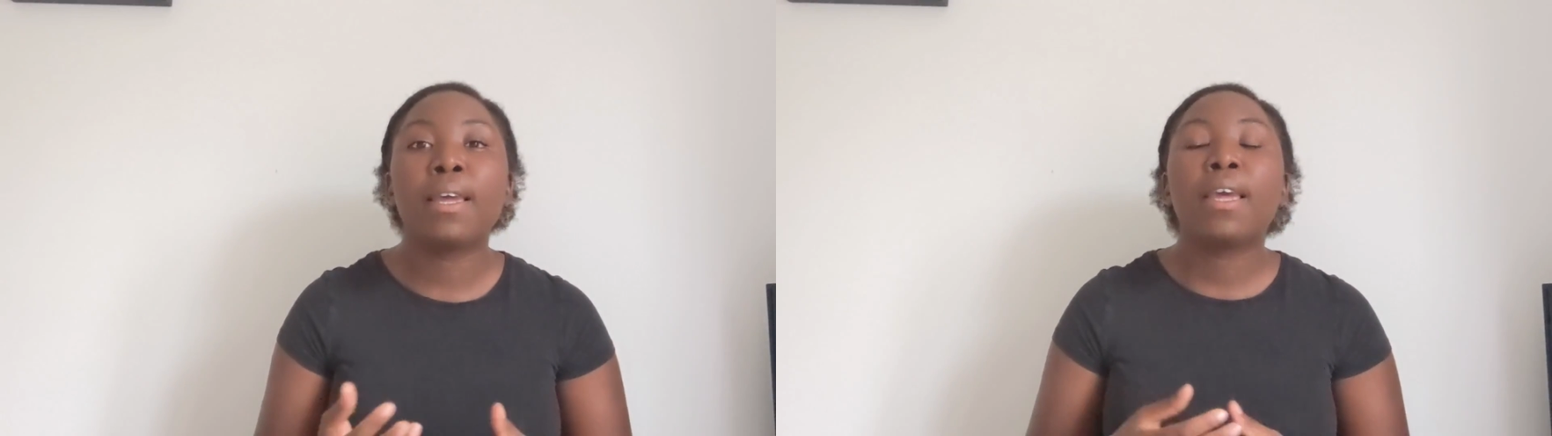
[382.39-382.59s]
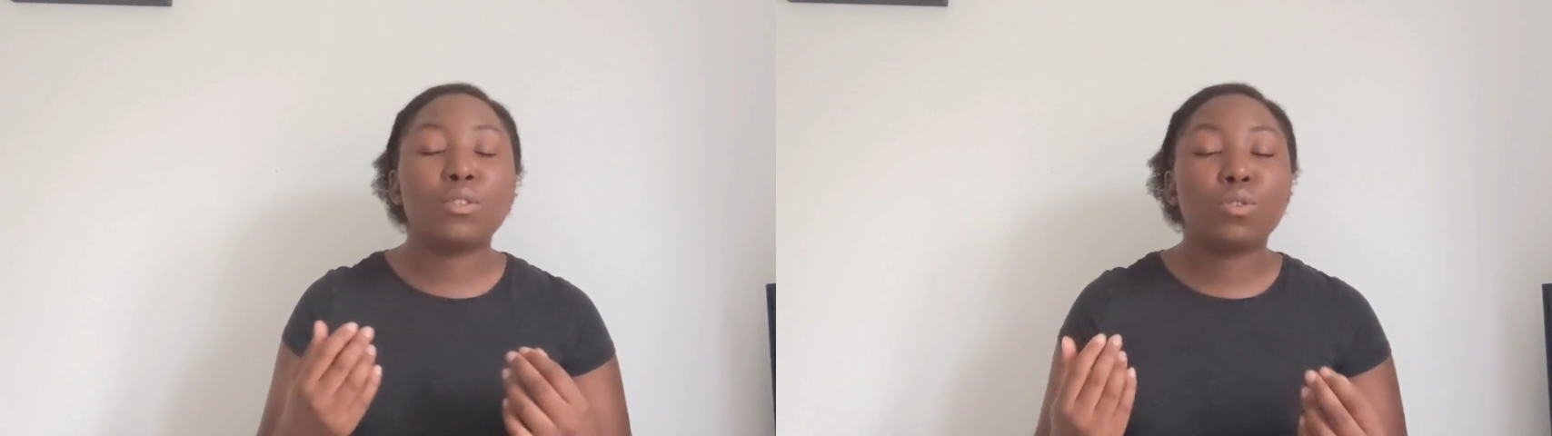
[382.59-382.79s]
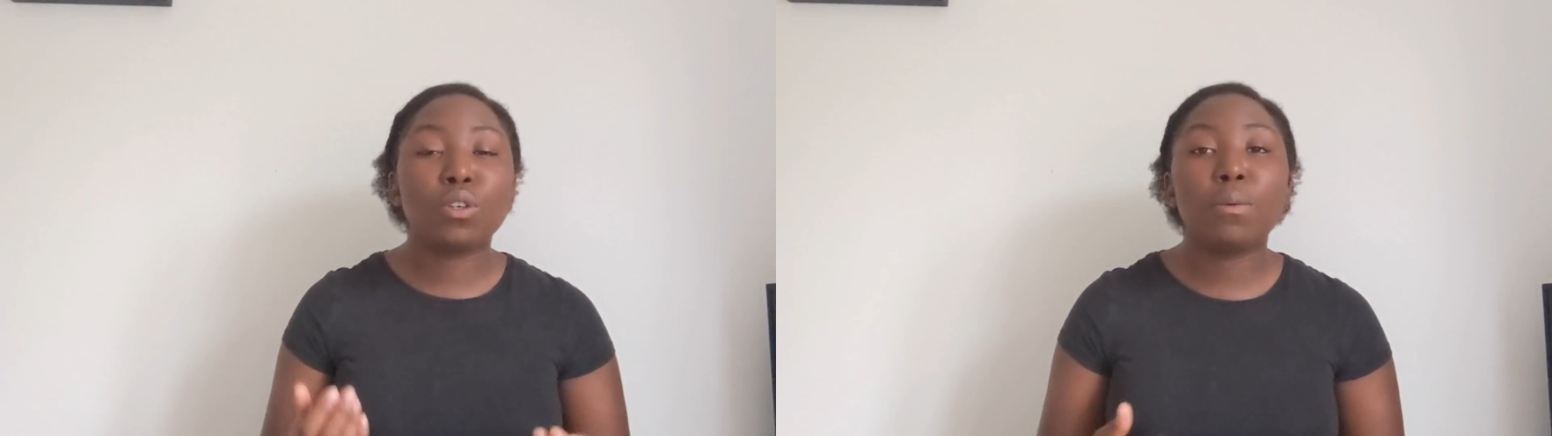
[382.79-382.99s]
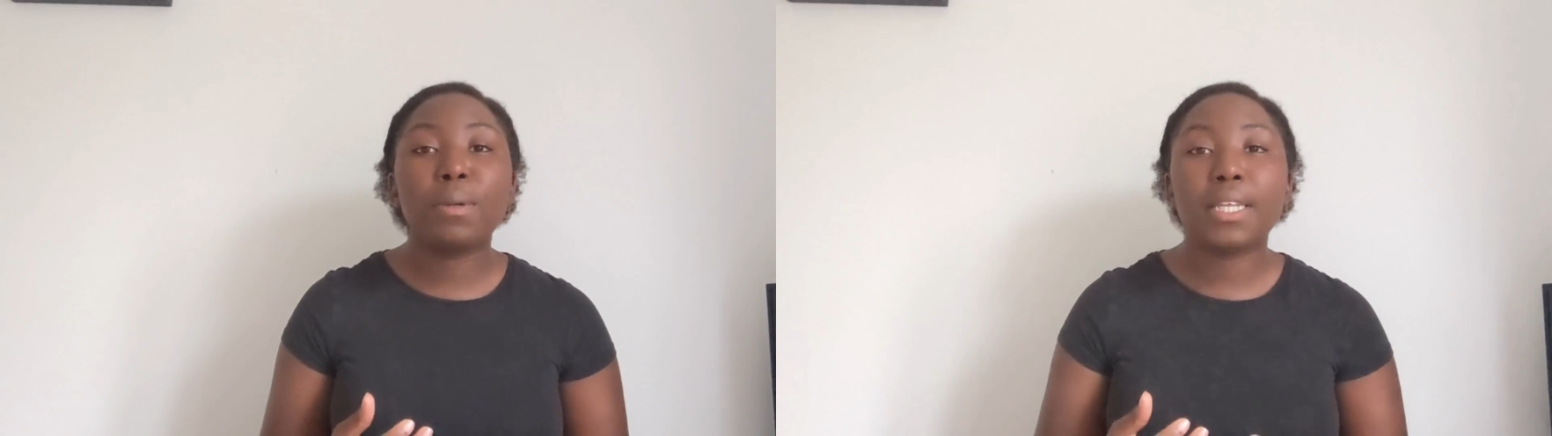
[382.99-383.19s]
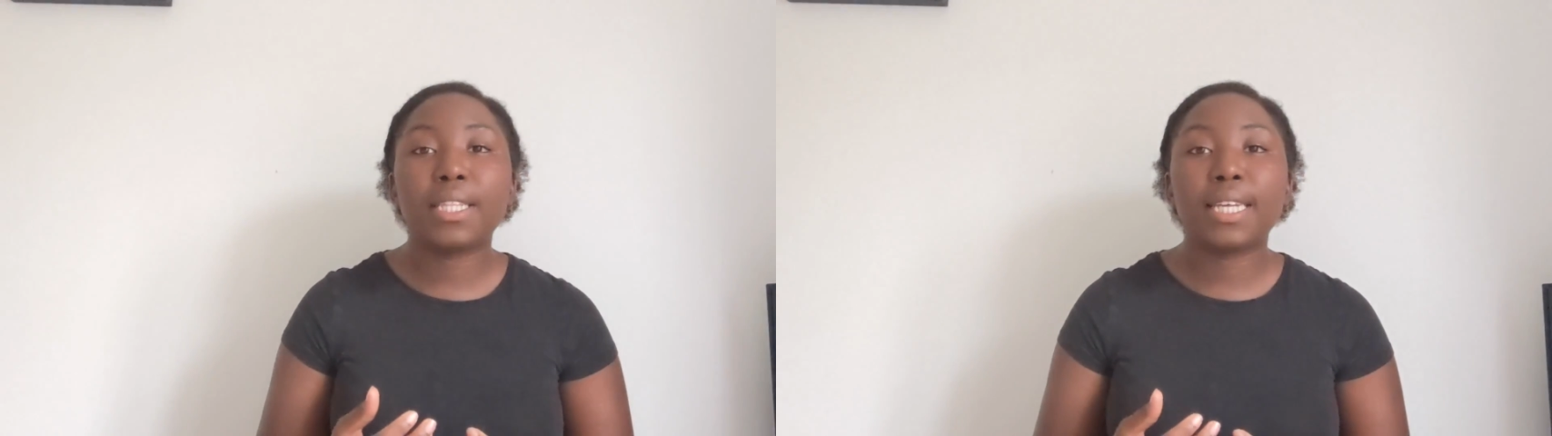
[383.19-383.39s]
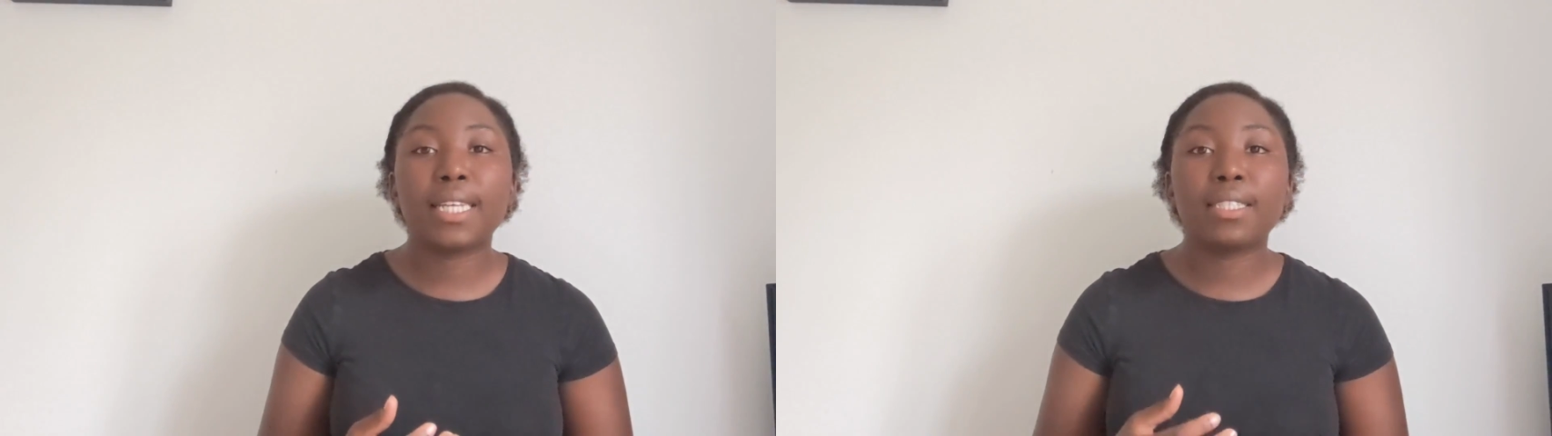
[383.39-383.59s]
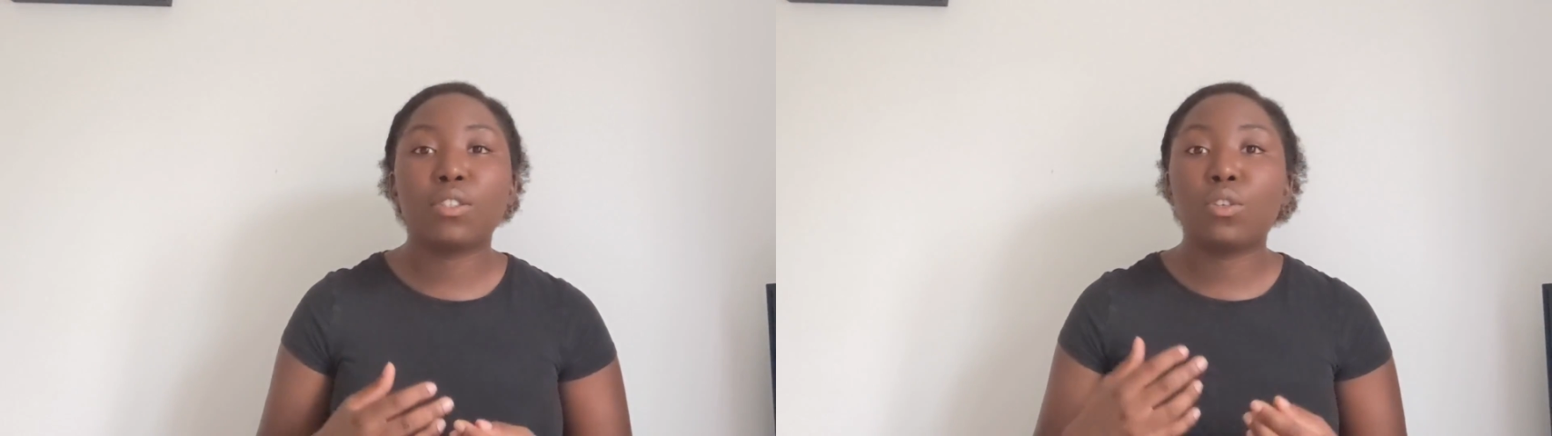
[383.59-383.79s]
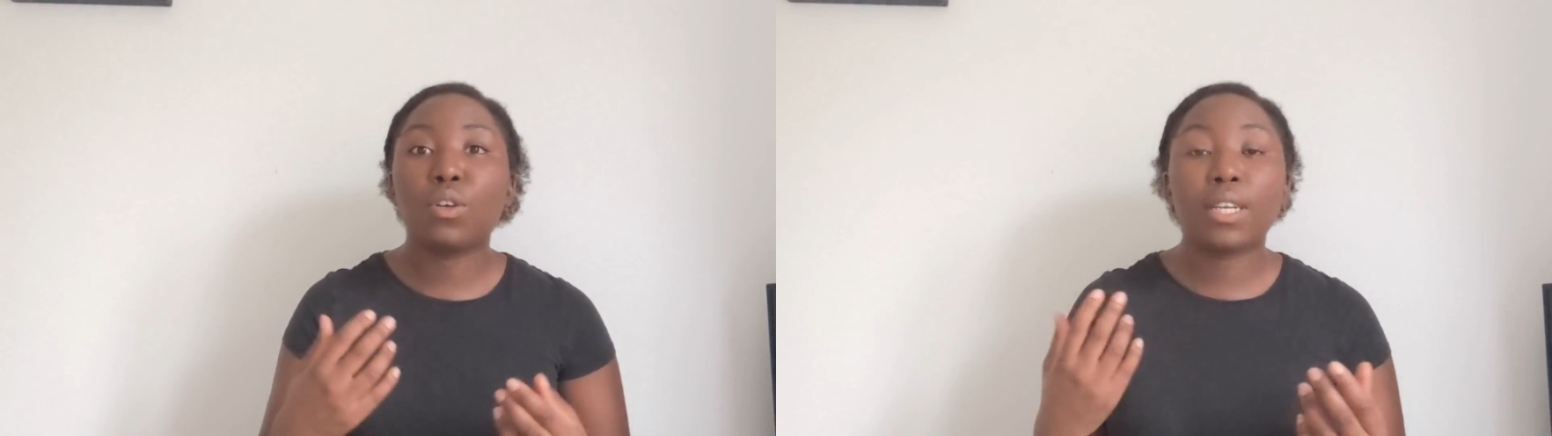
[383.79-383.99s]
There's so many things, you know,